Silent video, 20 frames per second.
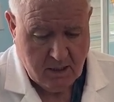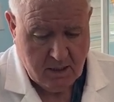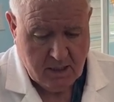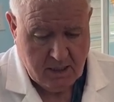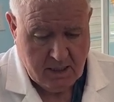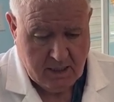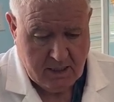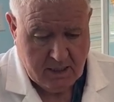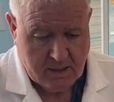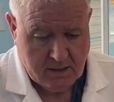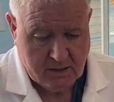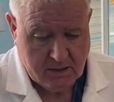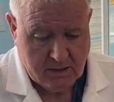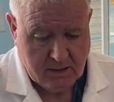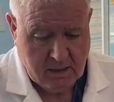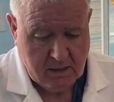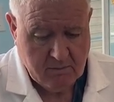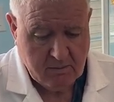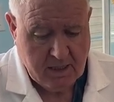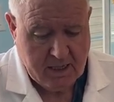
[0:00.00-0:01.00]
And
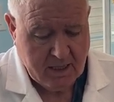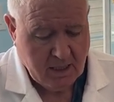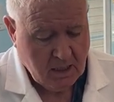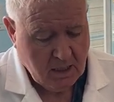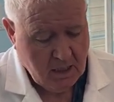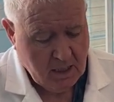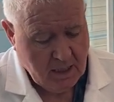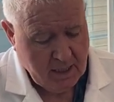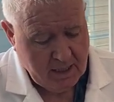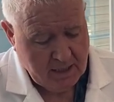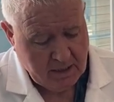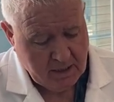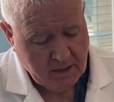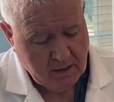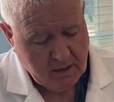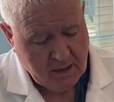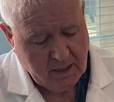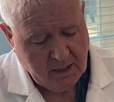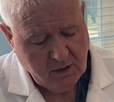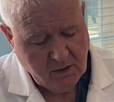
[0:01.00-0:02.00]
in my
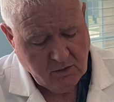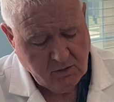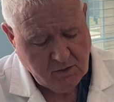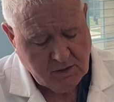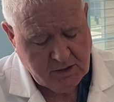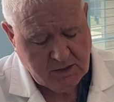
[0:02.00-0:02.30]
client, I used